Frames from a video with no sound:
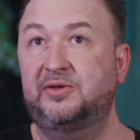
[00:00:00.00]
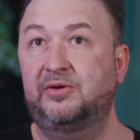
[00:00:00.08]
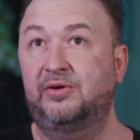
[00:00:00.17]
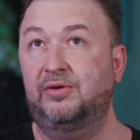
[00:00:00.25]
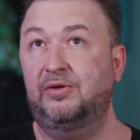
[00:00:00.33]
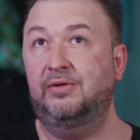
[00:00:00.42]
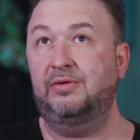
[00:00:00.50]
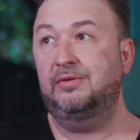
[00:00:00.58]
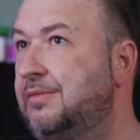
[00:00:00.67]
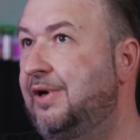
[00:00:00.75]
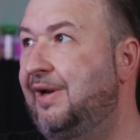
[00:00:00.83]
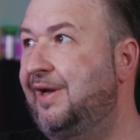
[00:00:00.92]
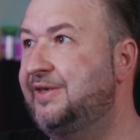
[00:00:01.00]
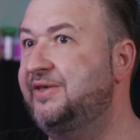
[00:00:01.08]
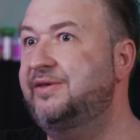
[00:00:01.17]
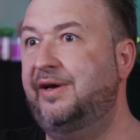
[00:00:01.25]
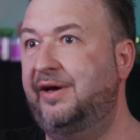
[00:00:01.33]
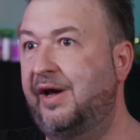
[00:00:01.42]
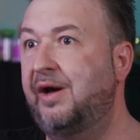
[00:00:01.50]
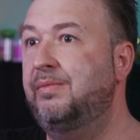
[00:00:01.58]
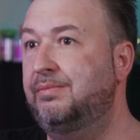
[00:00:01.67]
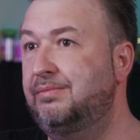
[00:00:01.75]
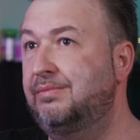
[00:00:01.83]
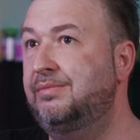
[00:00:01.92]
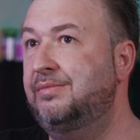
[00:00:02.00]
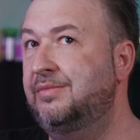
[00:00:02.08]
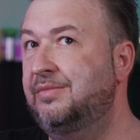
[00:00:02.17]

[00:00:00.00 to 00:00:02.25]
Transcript: So let's say I'm